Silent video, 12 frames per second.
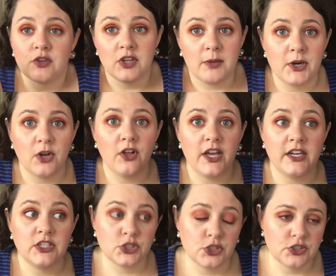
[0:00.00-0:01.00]
liminal and
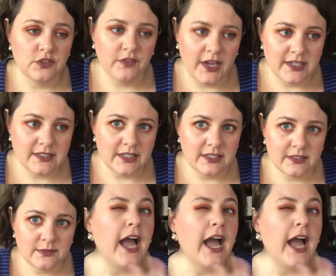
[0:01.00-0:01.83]
intrusion fantasies.